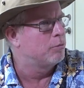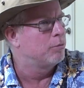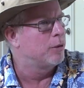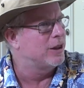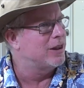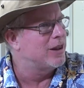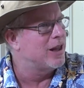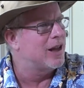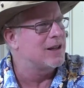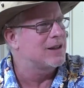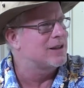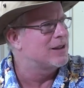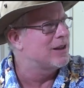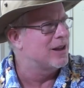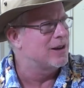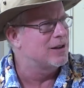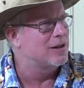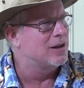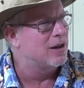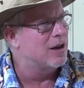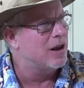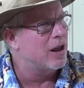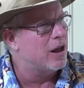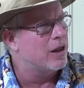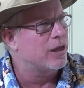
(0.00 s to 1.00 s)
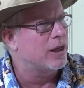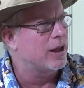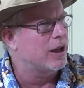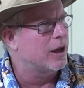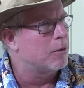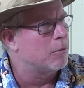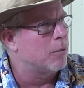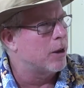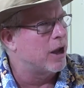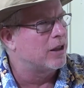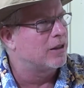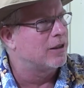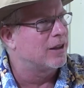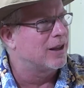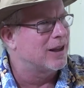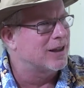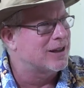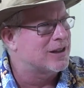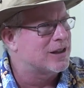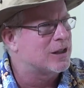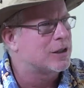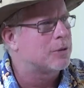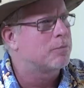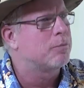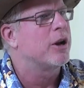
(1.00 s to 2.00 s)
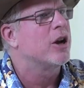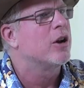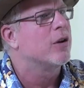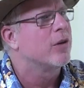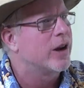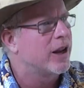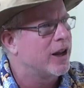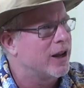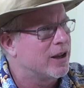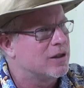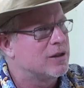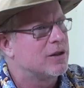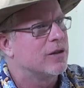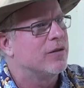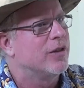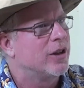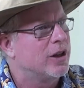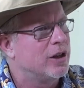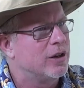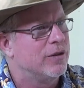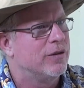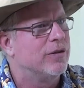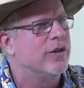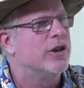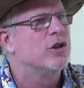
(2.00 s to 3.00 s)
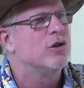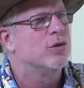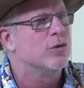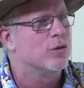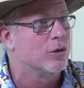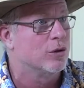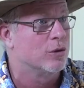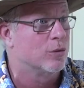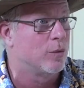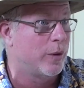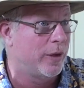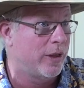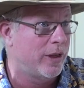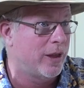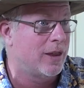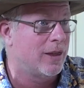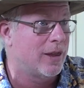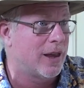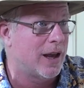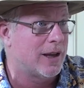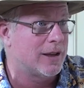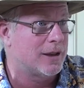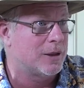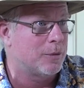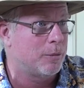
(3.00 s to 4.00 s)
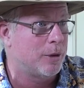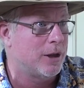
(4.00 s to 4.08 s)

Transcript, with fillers: But that says nothing about the experience of individuals within that